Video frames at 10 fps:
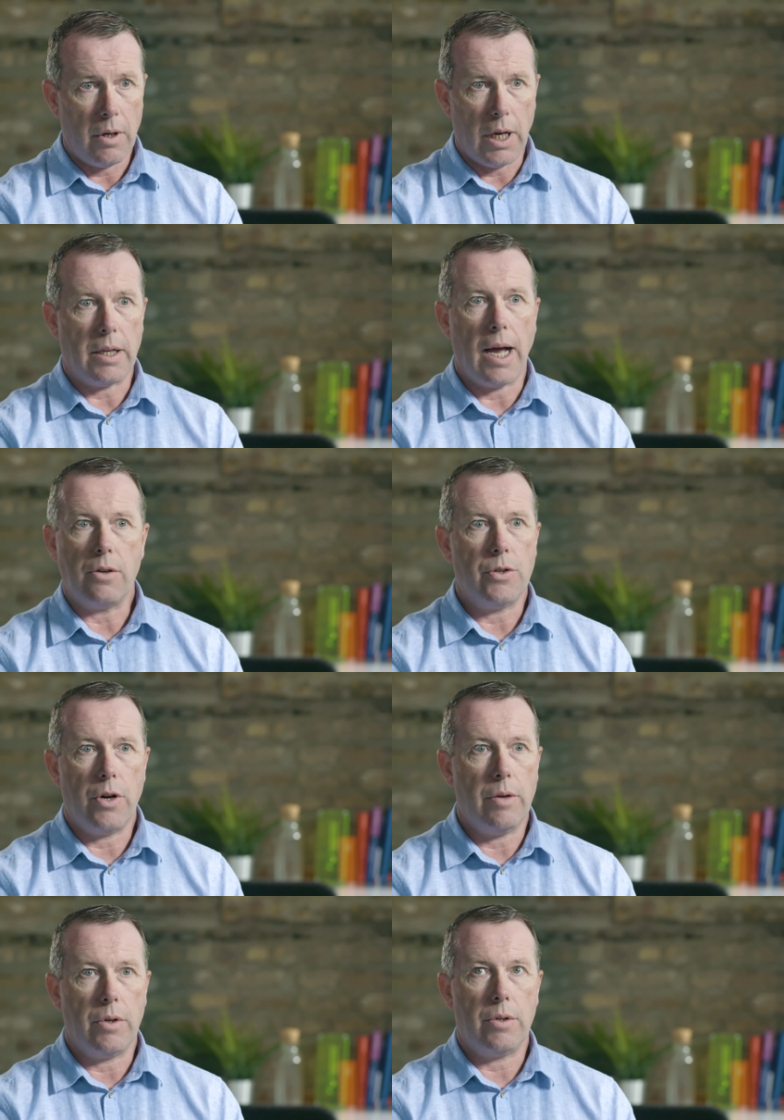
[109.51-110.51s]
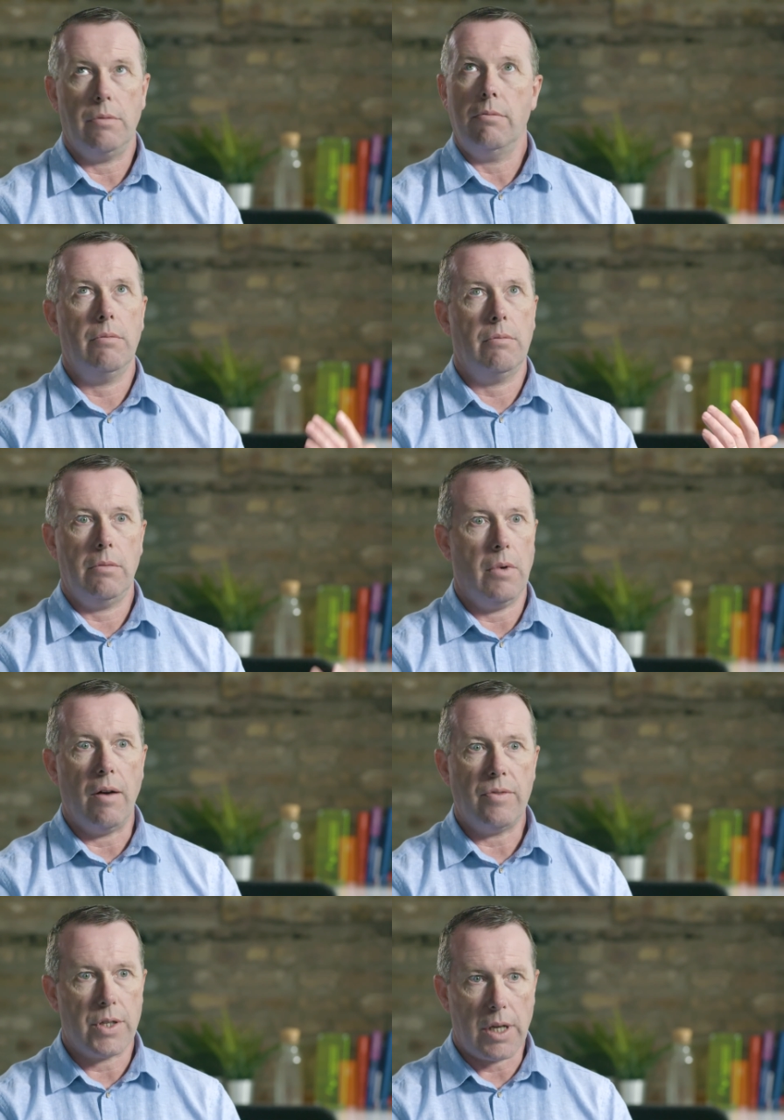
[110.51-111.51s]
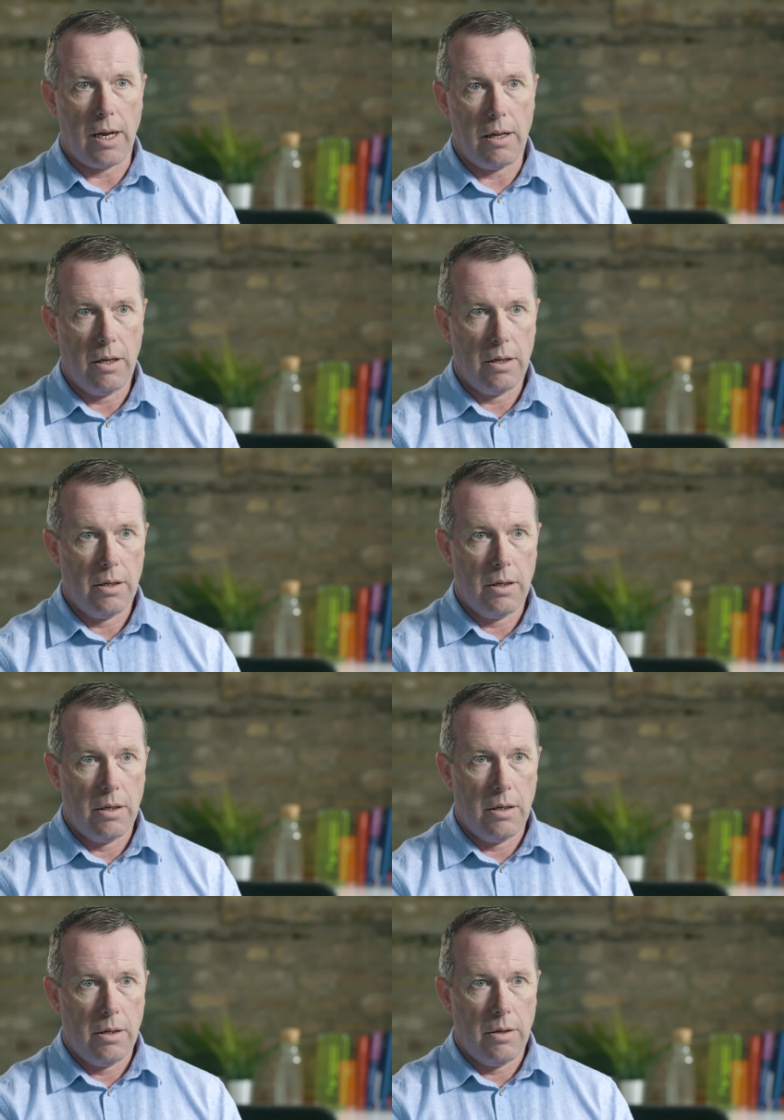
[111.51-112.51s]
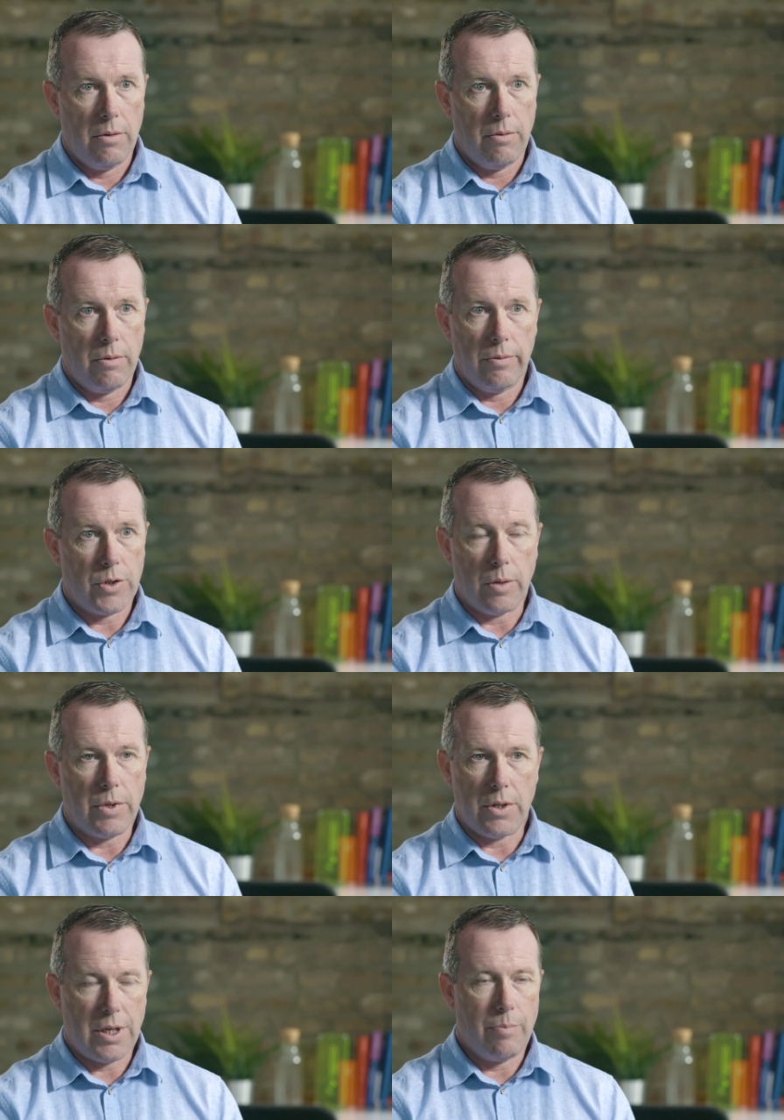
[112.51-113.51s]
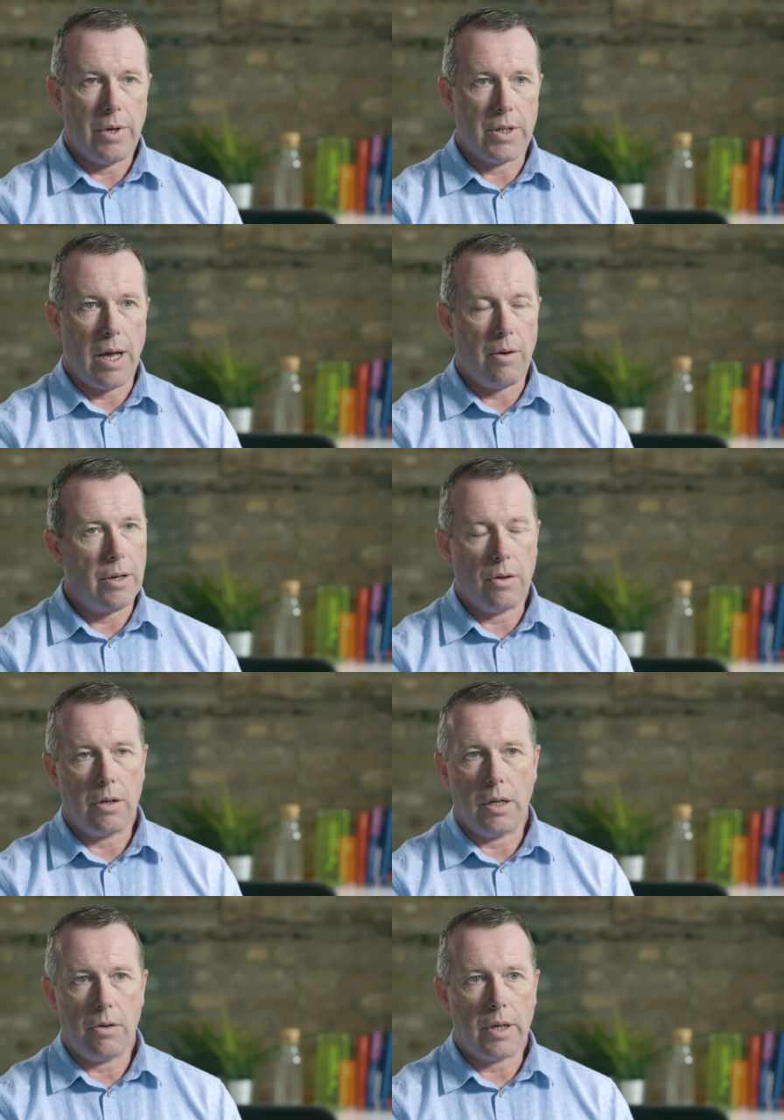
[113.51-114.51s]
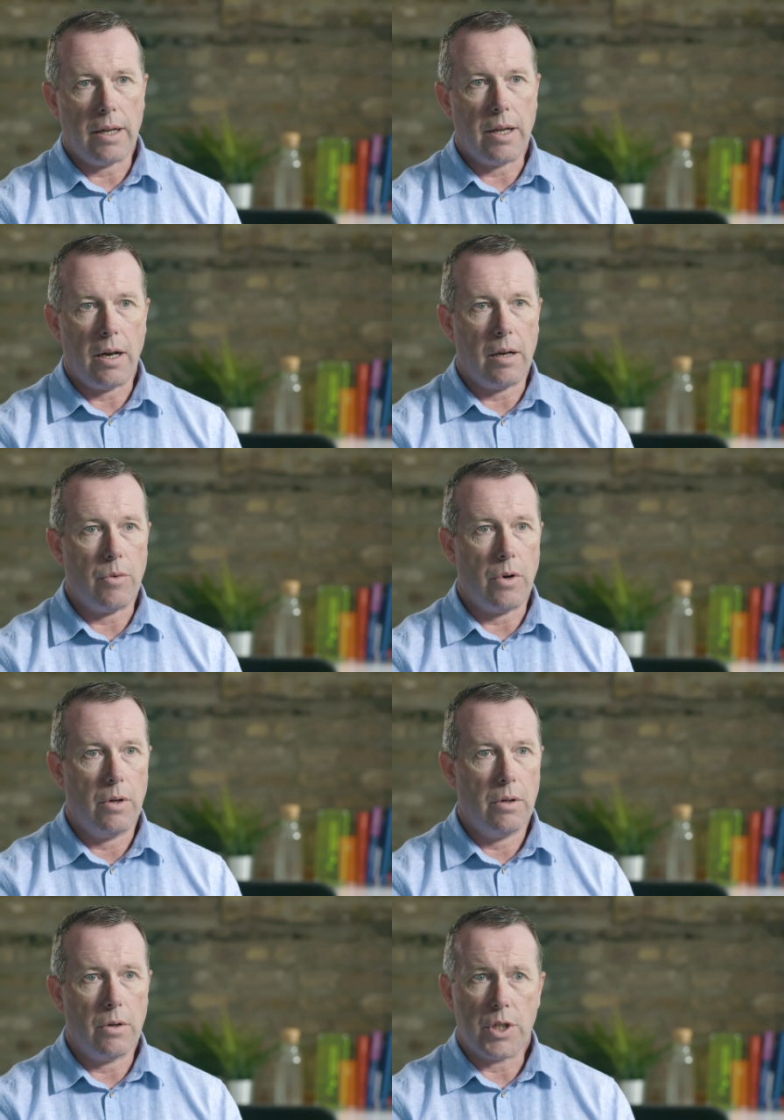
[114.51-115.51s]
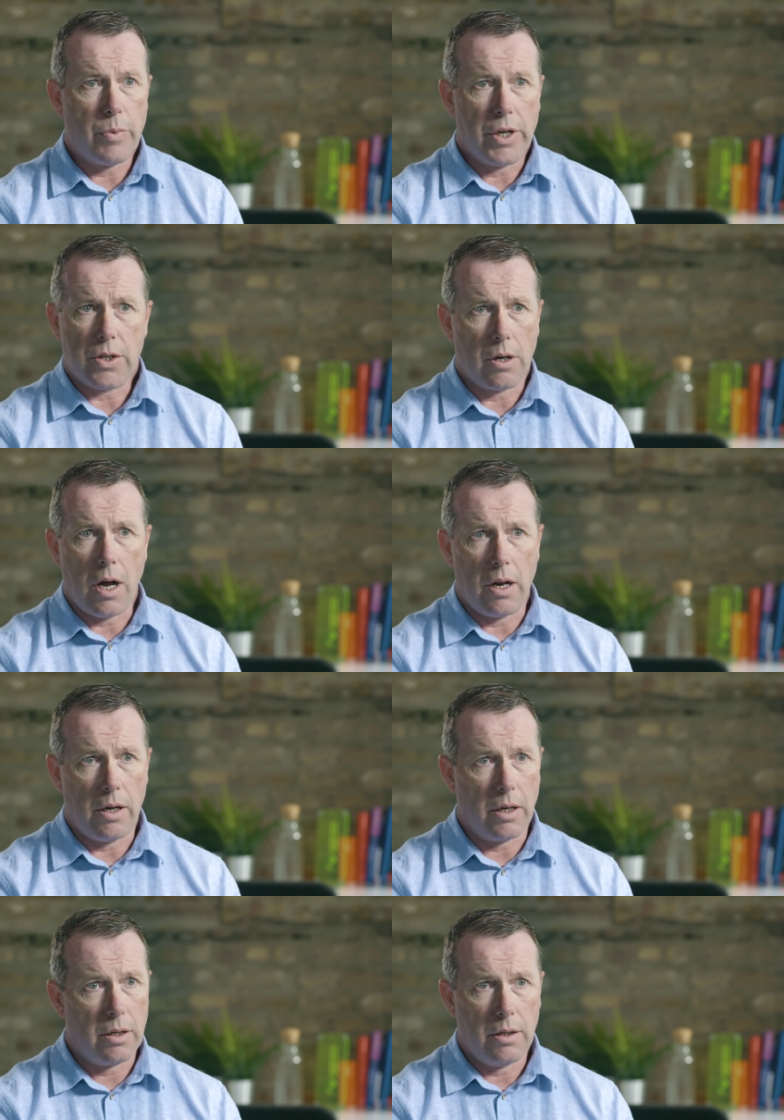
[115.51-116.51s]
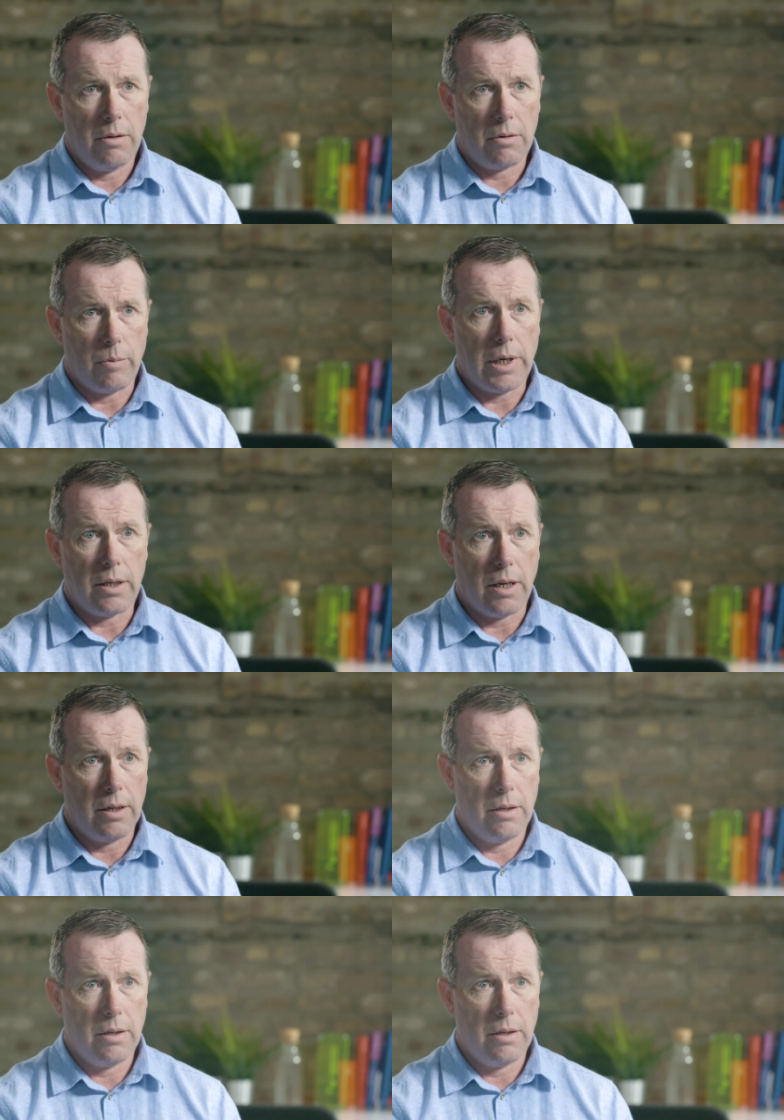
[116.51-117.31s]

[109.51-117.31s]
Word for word: Like that could drive it off the scale something simple as that. I don't I don't get that anymore. Those spikes are gone like completely.